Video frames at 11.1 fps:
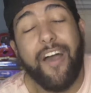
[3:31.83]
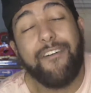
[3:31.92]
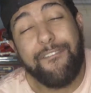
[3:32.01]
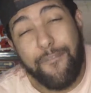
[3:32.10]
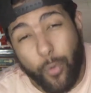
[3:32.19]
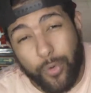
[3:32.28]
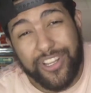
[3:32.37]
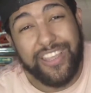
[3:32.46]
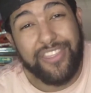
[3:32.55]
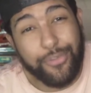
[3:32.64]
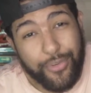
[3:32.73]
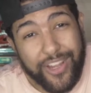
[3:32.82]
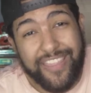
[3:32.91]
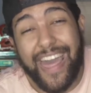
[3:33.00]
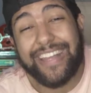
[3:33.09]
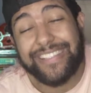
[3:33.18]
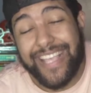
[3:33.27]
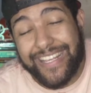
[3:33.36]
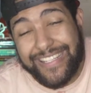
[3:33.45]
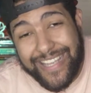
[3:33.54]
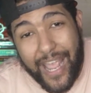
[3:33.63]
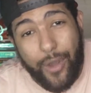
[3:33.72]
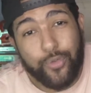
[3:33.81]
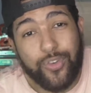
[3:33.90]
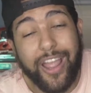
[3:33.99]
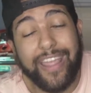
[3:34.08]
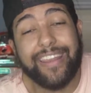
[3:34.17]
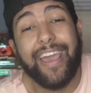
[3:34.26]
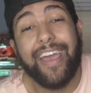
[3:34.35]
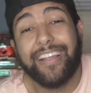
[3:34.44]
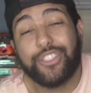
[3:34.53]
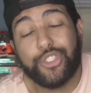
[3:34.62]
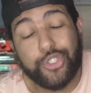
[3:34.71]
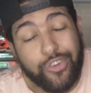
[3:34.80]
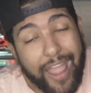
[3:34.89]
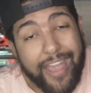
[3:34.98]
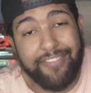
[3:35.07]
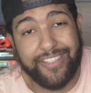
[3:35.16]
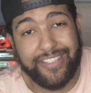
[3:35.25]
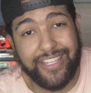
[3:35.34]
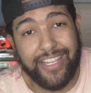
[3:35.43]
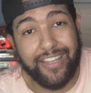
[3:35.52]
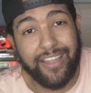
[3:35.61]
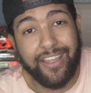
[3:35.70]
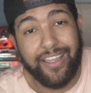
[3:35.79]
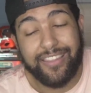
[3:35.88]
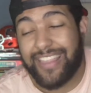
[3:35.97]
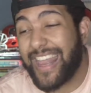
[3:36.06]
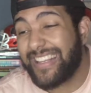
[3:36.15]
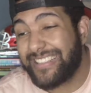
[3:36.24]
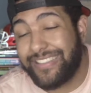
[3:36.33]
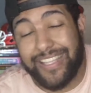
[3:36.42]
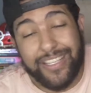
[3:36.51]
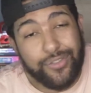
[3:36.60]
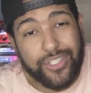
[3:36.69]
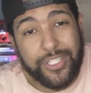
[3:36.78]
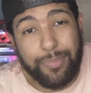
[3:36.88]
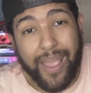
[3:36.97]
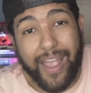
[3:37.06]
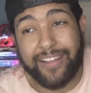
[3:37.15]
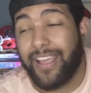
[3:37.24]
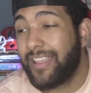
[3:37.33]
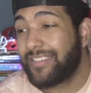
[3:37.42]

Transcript: 43, that is a downright travesty. That is disrespect.